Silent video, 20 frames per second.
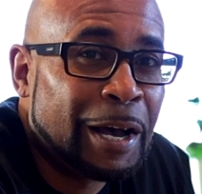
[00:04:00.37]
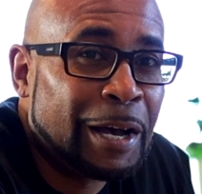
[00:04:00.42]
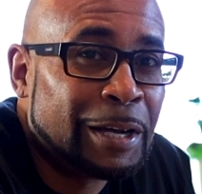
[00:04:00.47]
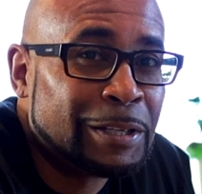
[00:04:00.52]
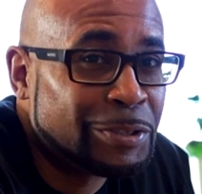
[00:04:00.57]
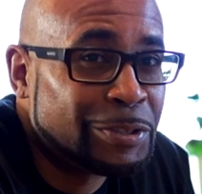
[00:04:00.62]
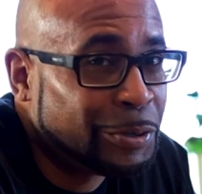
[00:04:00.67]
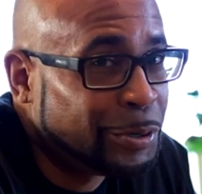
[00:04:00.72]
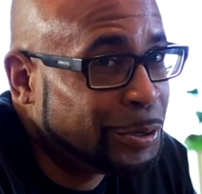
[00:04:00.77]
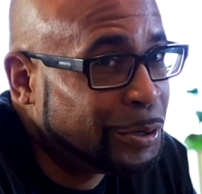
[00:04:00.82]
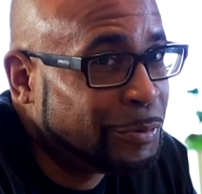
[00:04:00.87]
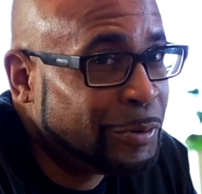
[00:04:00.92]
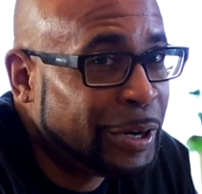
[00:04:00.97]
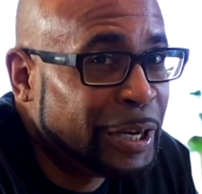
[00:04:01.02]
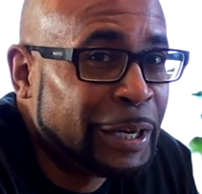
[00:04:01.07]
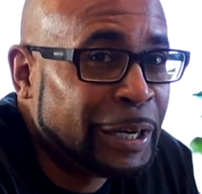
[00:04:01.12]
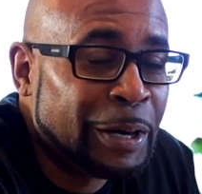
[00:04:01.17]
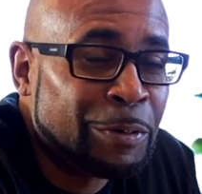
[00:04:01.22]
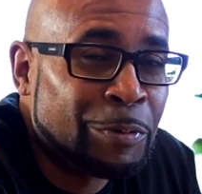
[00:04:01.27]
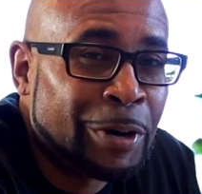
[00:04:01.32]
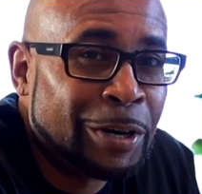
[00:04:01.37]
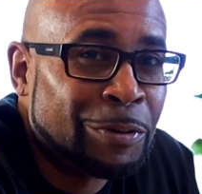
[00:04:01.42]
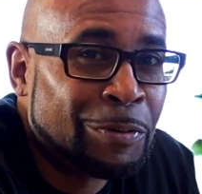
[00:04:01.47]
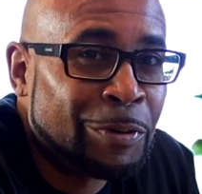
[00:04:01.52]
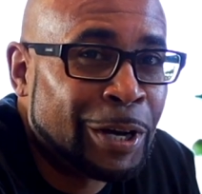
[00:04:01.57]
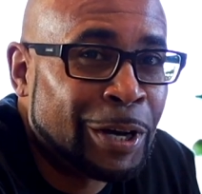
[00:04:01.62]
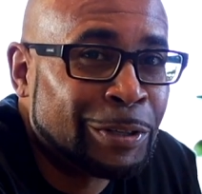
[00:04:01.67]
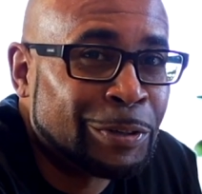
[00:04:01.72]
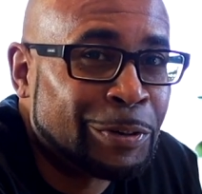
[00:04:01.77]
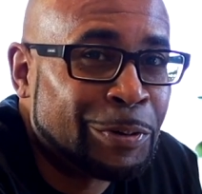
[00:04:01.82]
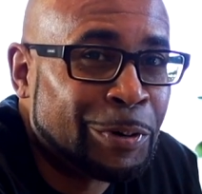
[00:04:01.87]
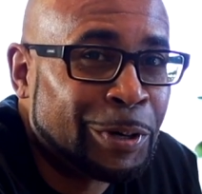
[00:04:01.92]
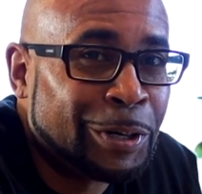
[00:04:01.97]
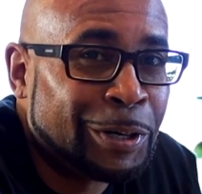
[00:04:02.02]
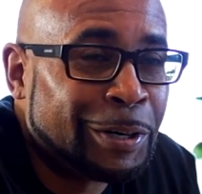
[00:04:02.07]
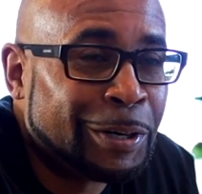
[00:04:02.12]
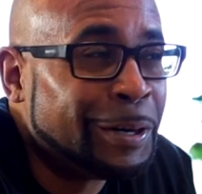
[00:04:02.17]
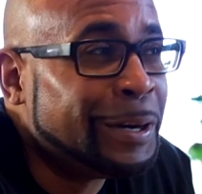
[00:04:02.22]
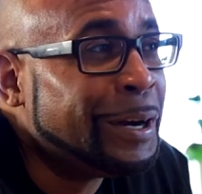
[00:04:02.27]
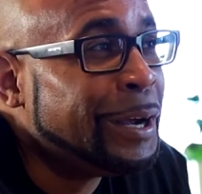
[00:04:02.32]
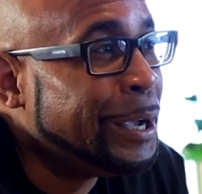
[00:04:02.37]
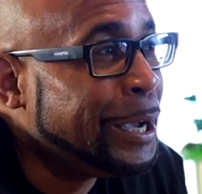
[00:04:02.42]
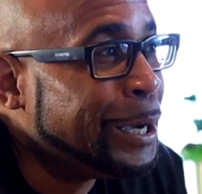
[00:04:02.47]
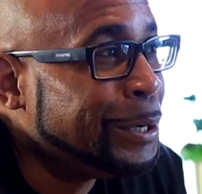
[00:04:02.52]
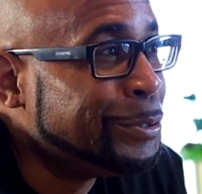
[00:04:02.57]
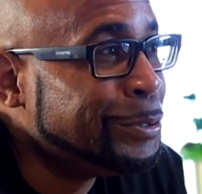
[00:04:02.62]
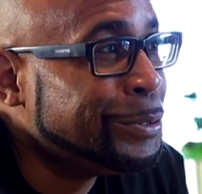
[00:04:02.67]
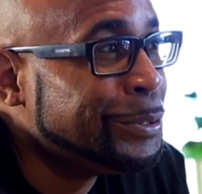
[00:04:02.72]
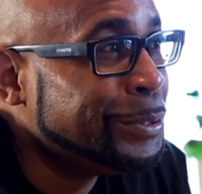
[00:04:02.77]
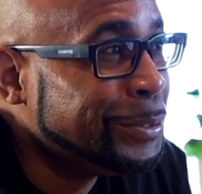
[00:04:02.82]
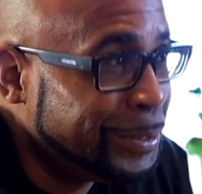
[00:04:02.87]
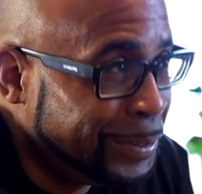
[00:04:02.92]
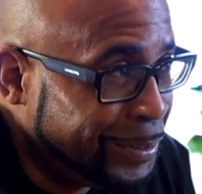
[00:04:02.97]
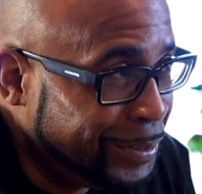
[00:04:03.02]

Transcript: Soca Reggae right around the corner. Andrew?